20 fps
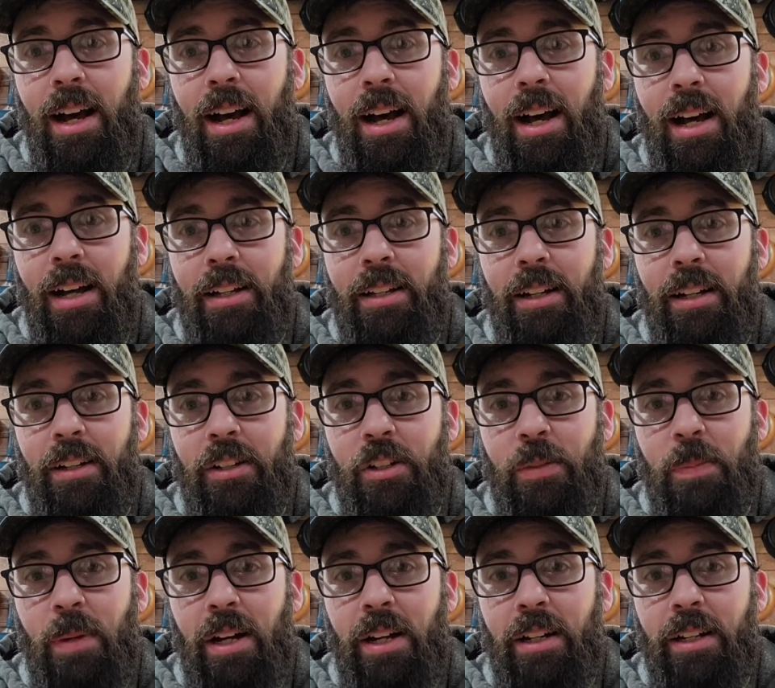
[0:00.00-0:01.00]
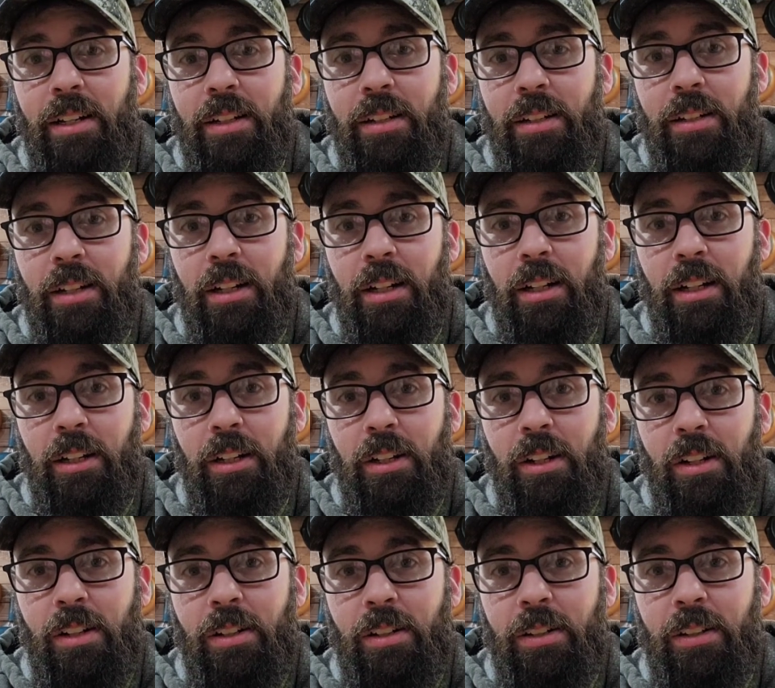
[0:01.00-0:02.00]
I caught a spotted
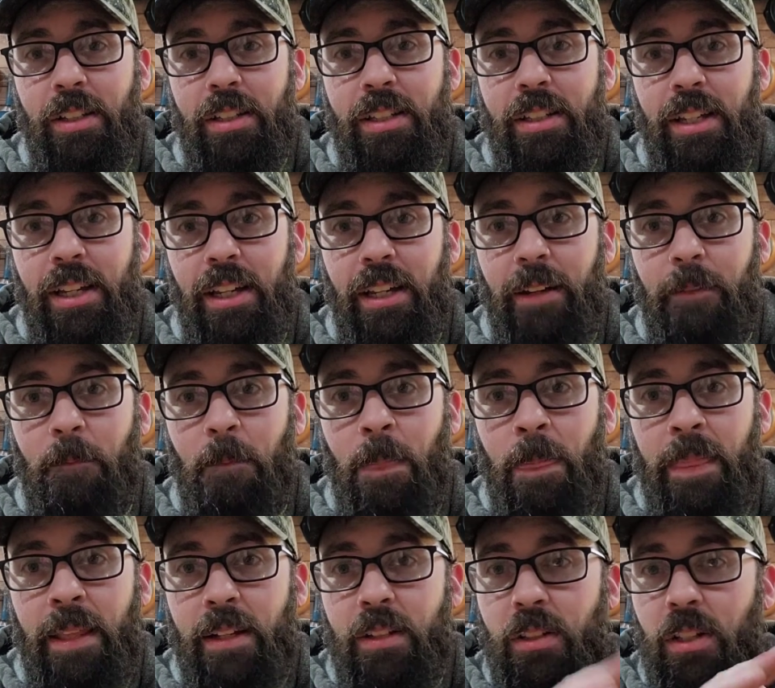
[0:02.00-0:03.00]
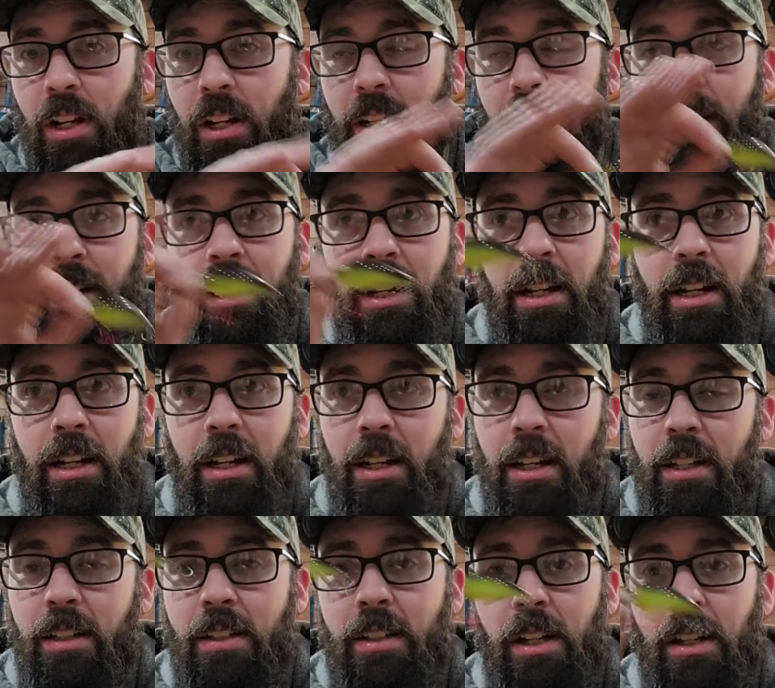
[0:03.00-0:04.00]
gar on this thing. I
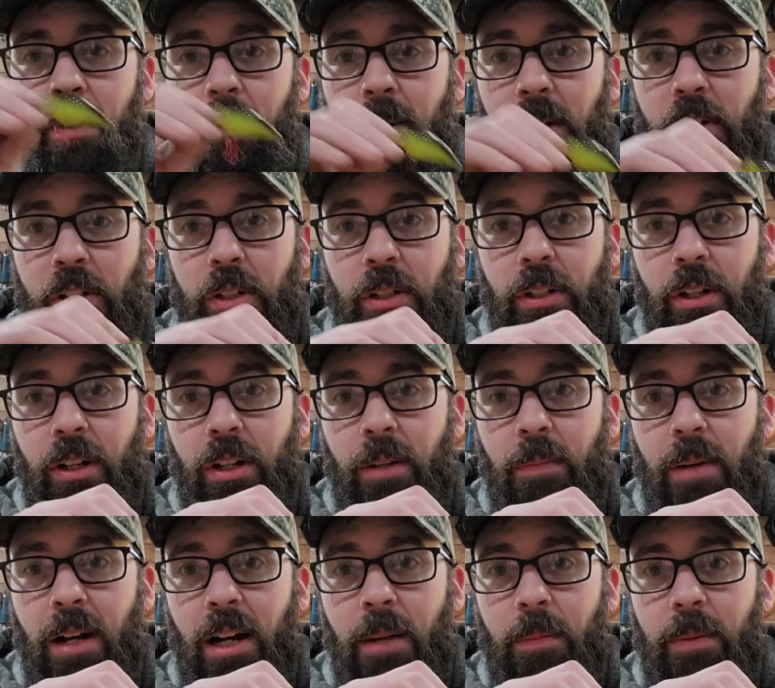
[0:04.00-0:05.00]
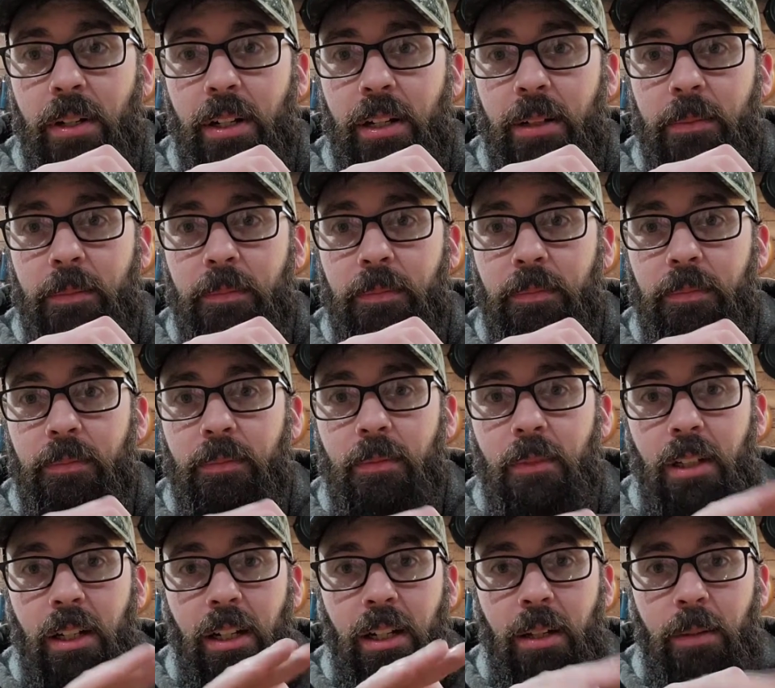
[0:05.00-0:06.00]
saw a bunch of gar popping up,
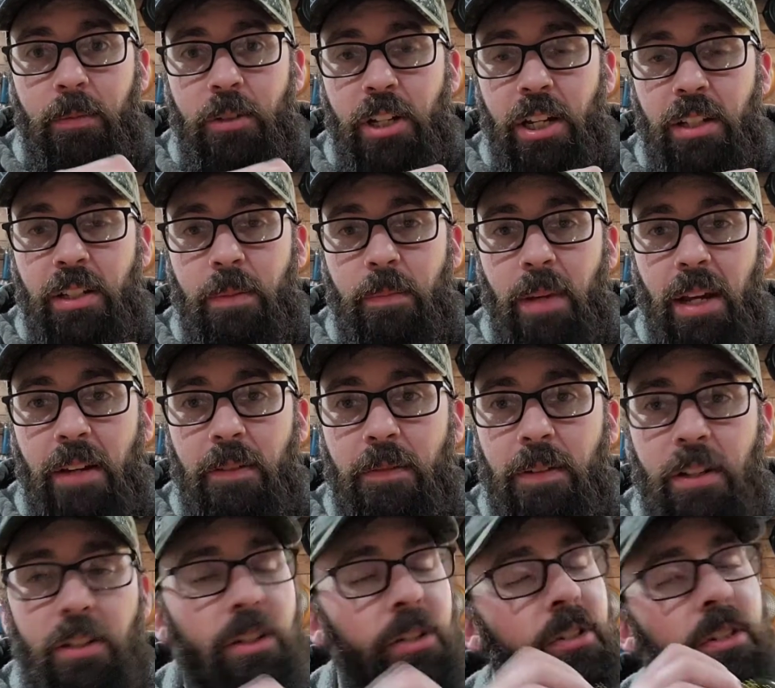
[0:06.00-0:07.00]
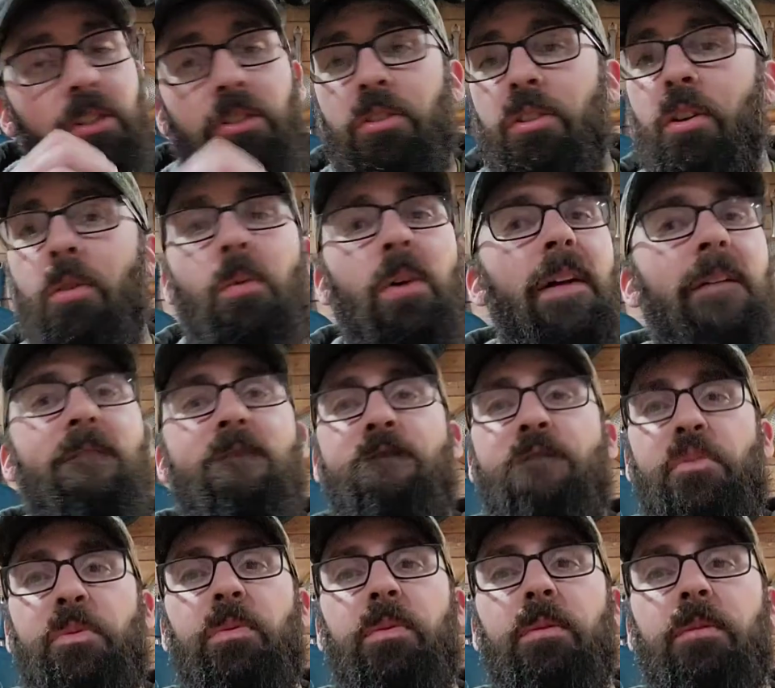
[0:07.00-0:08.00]
chasing bait fish. I said, you know what?
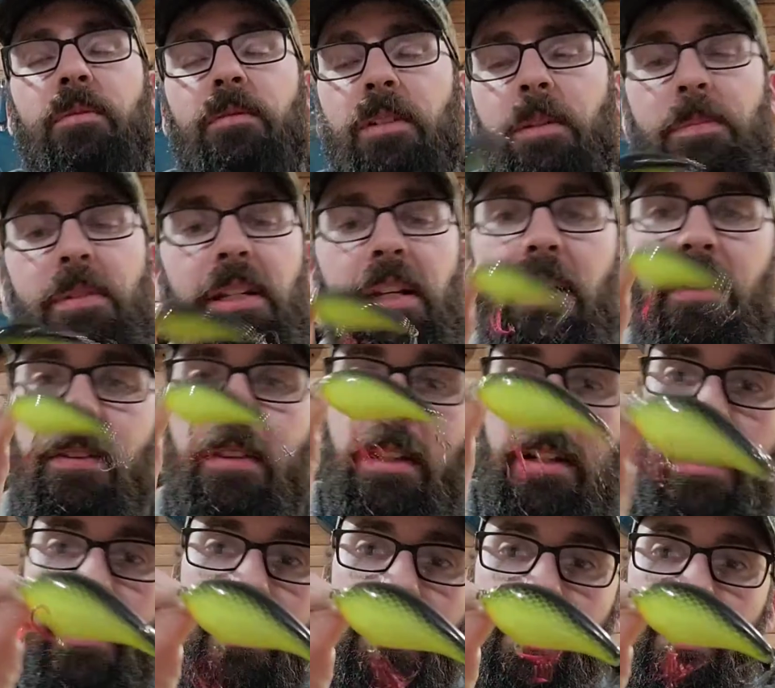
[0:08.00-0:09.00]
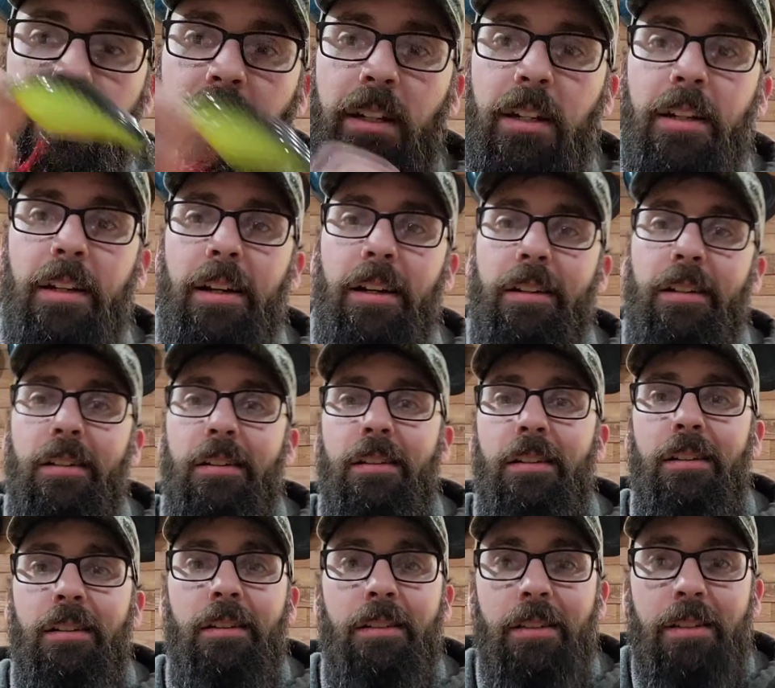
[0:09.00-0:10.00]
Flipped it out there. I caught a
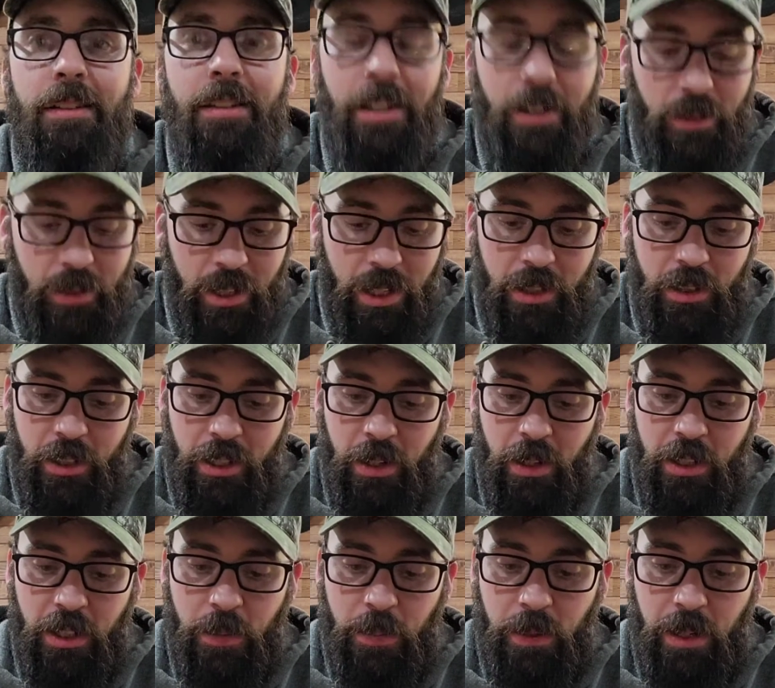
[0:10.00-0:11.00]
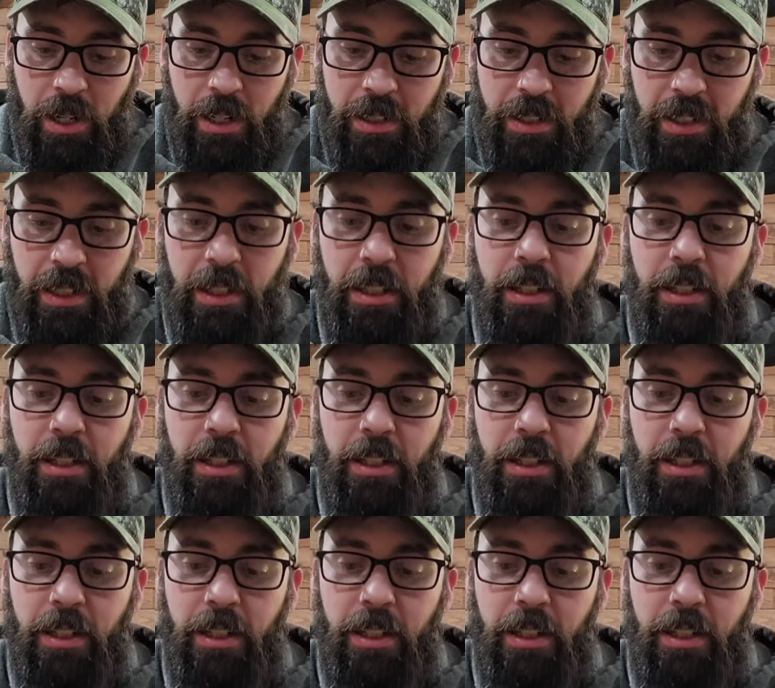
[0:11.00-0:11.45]
gar on this thing. It was actually quite surprising.